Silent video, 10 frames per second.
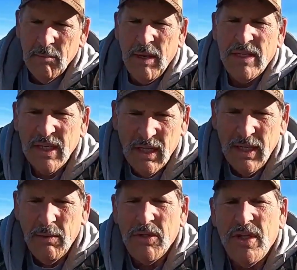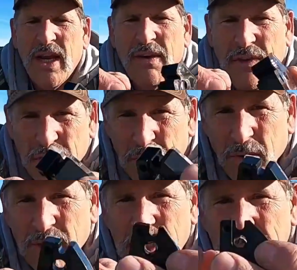Basically, what you have to
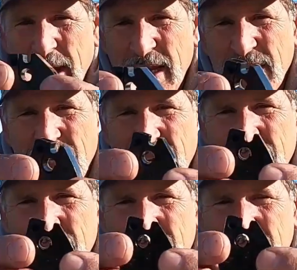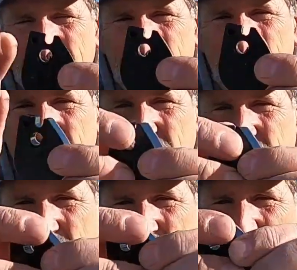do on these magazines is
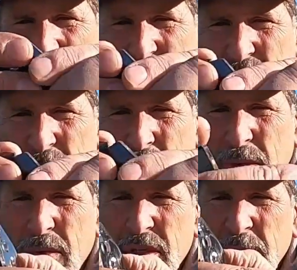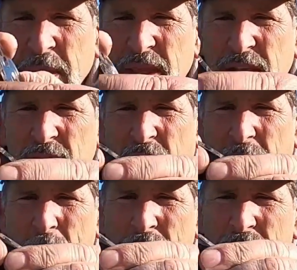you have to spin the
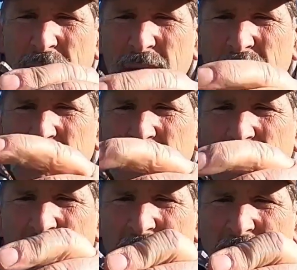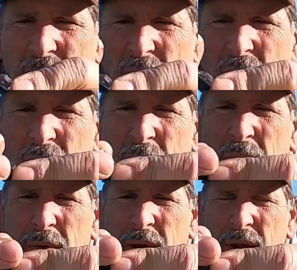top all the
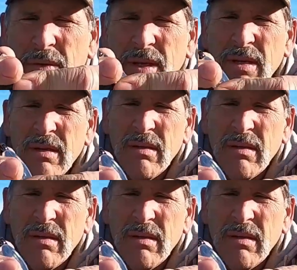way around.